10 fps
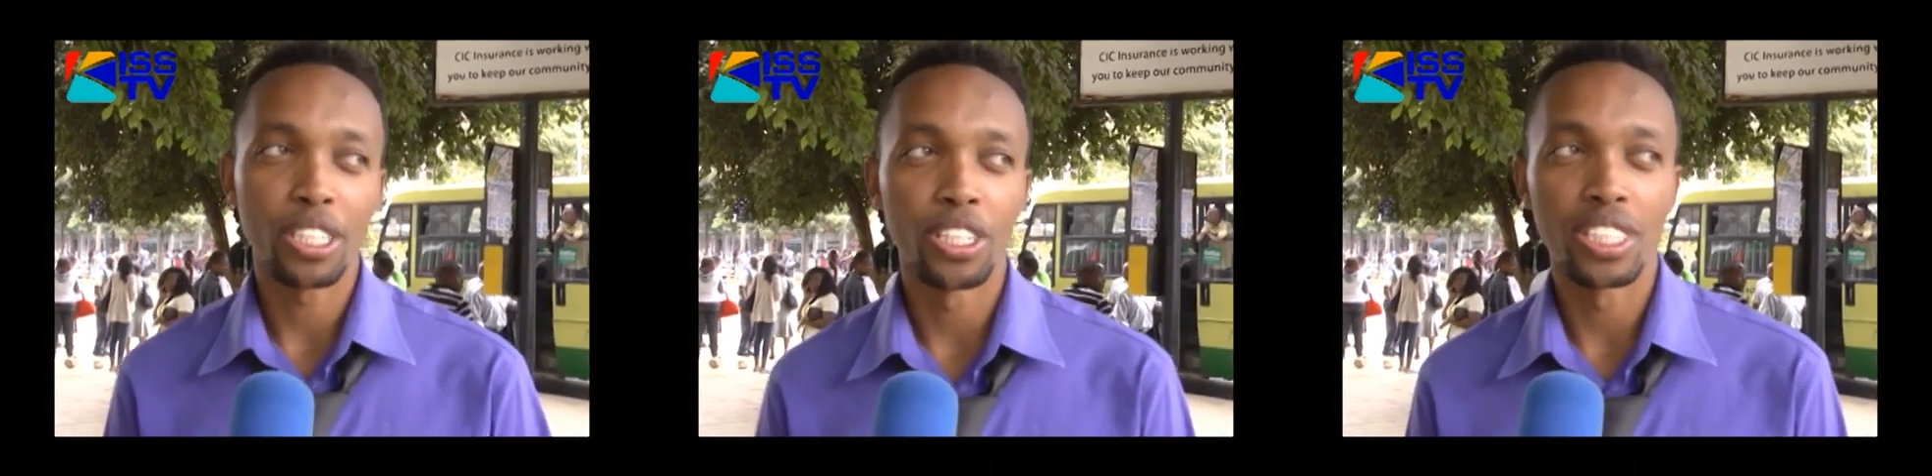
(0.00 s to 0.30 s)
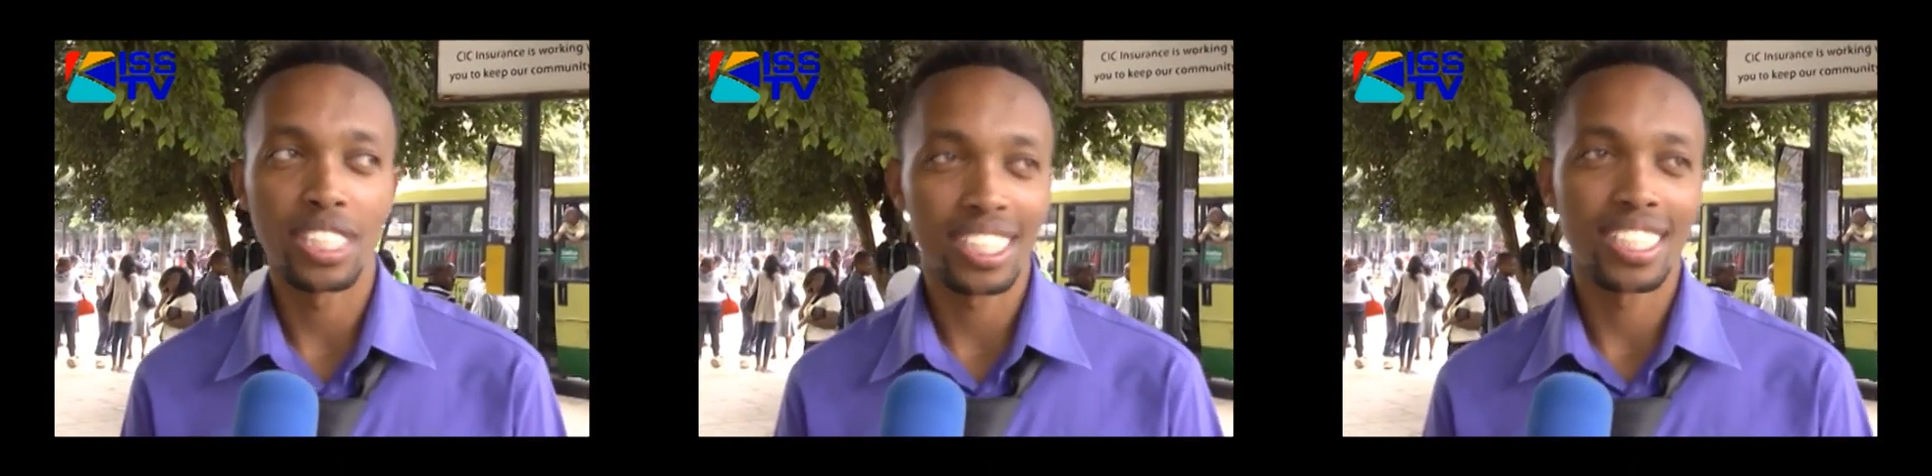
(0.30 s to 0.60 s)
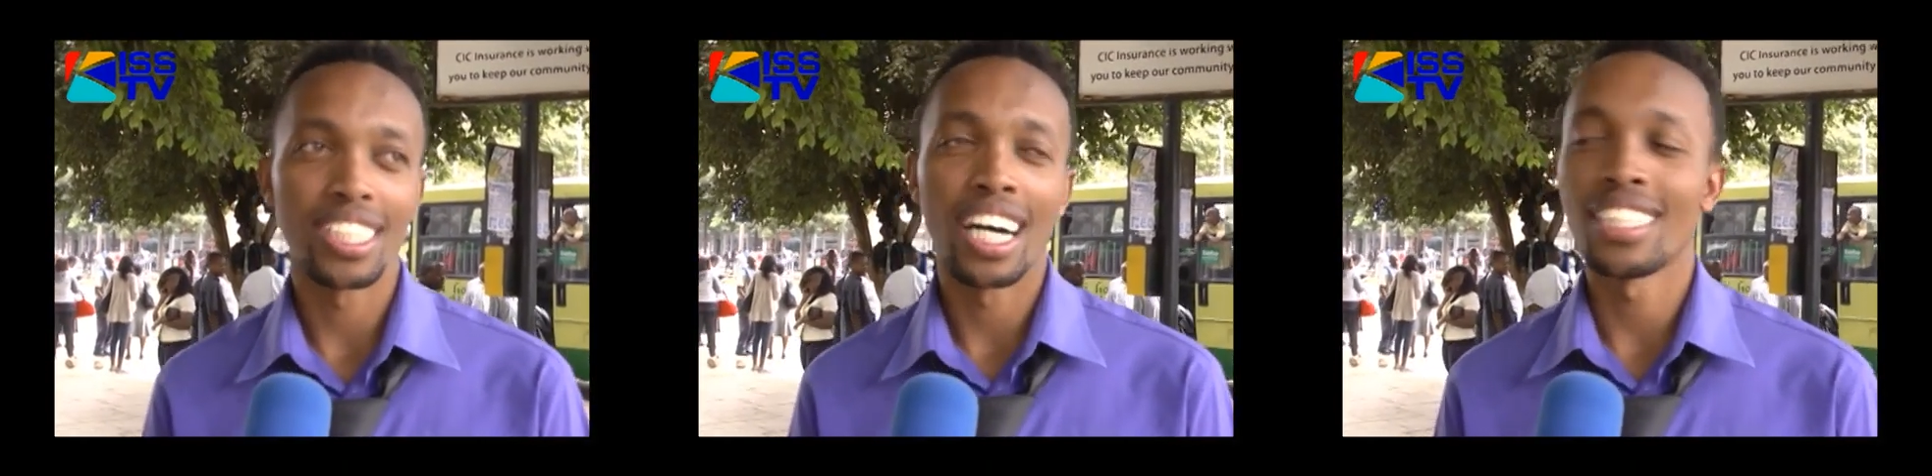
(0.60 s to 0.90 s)

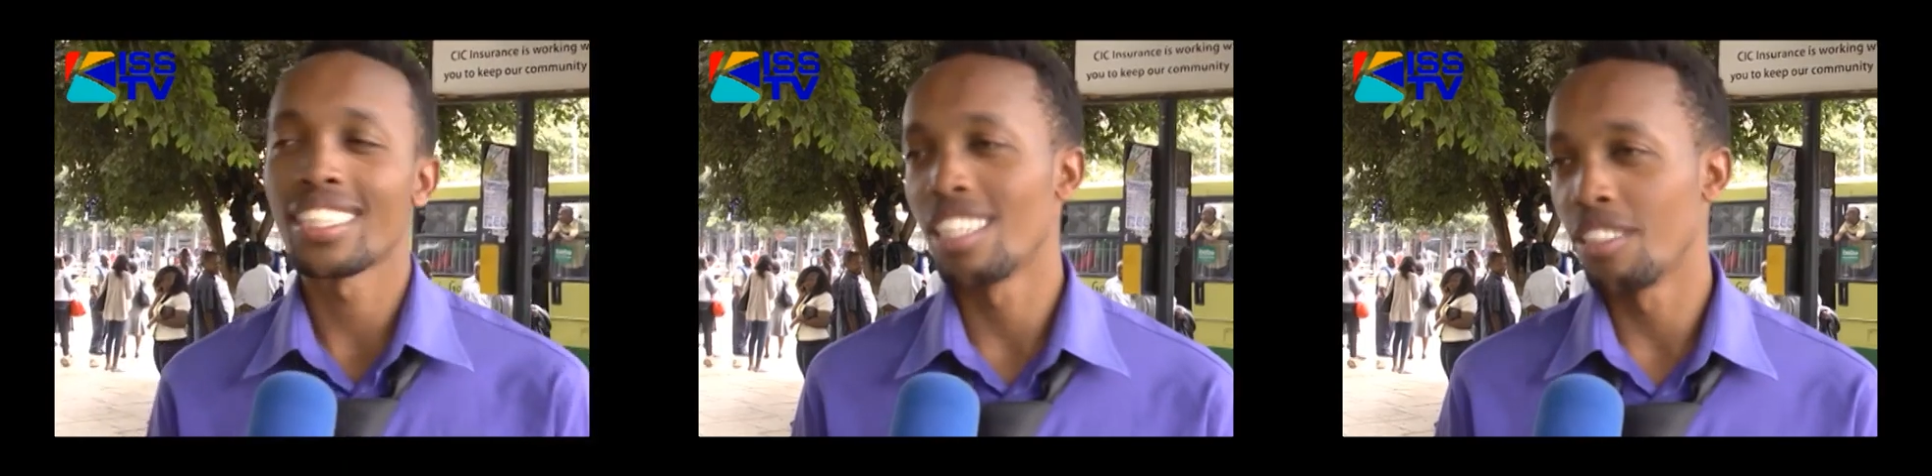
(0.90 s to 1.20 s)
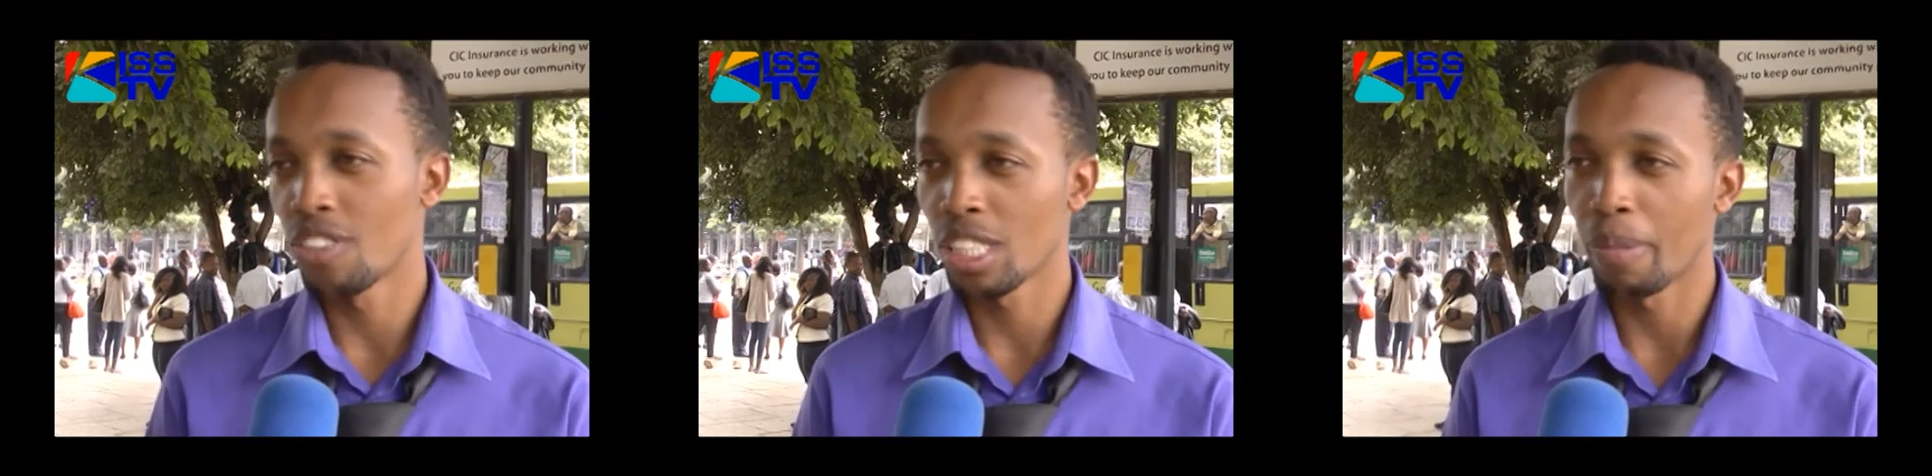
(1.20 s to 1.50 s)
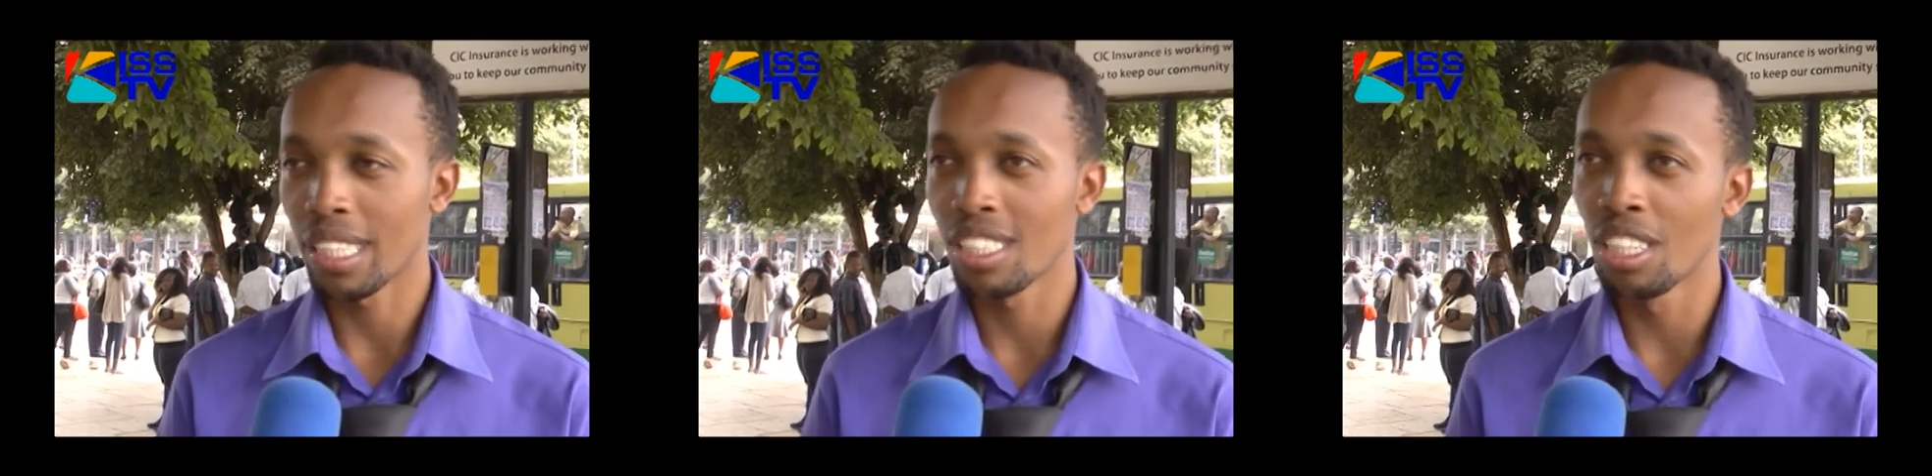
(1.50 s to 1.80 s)
because as a sign of respect.